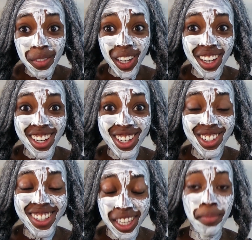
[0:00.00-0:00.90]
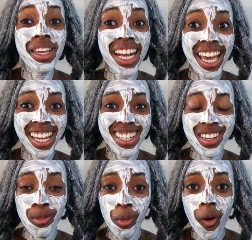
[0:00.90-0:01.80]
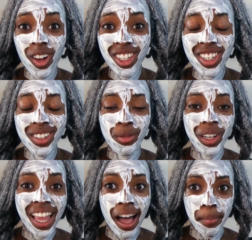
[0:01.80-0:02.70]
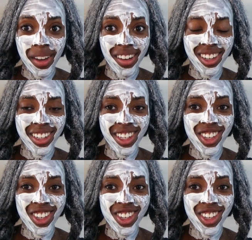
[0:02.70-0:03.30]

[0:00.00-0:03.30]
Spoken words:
I'm going to simulate what will happen under the